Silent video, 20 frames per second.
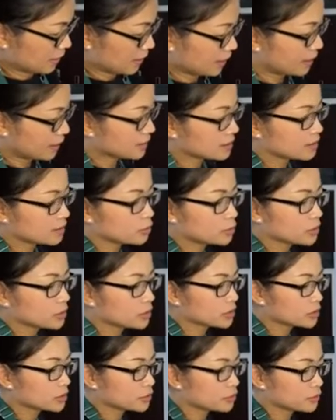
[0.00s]
And then we're
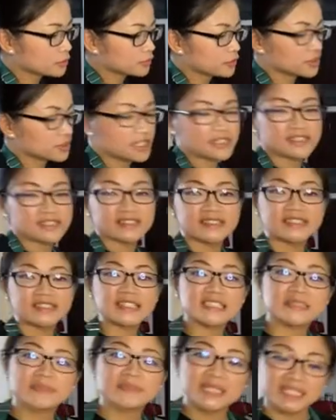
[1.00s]
gonna cook for another
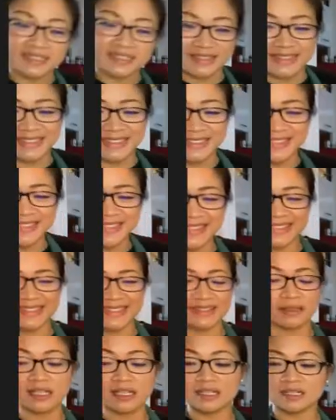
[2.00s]
six minutes,
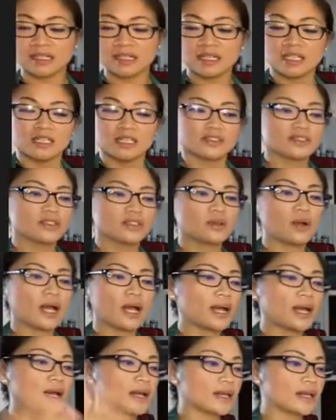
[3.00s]
right? So
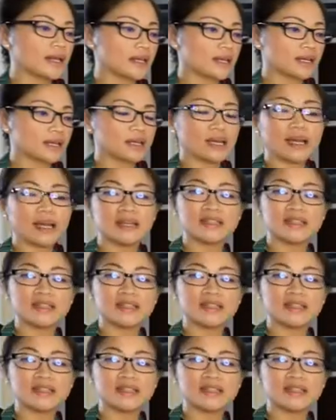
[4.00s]
I, eh, I